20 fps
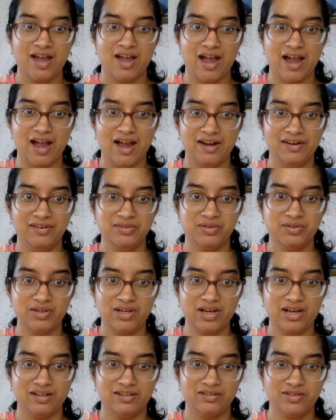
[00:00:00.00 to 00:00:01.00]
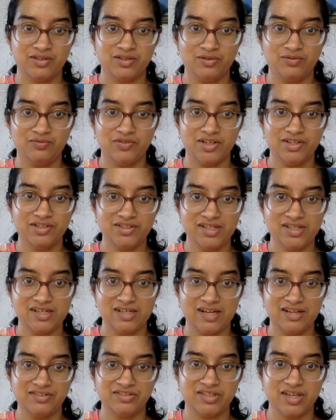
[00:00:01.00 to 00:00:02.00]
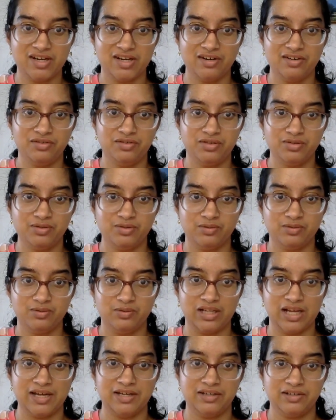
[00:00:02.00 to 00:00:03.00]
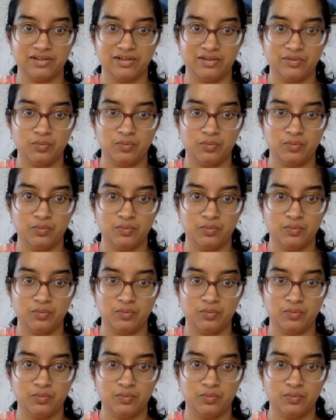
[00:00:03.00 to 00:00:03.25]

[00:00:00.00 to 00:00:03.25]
And so, yeah, so firstly, let's get into like